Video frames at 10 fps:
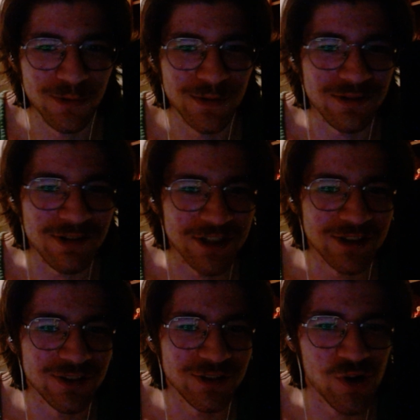looks
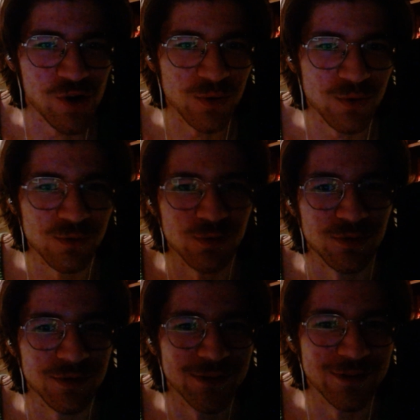so cool,
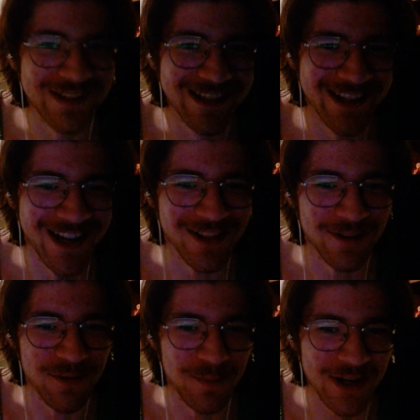dude. I
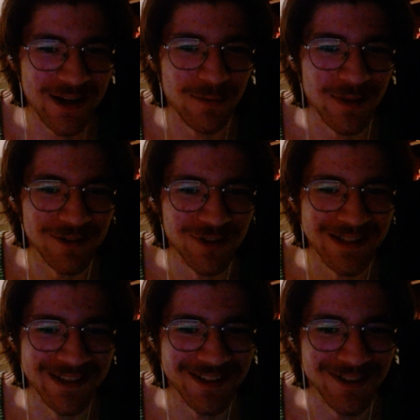love the Maccabian
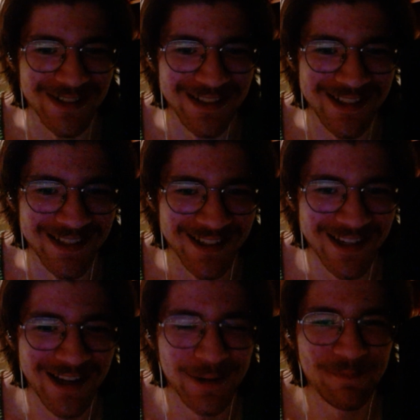Janissaries. Like,
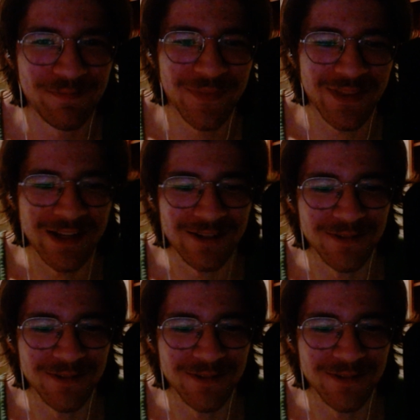they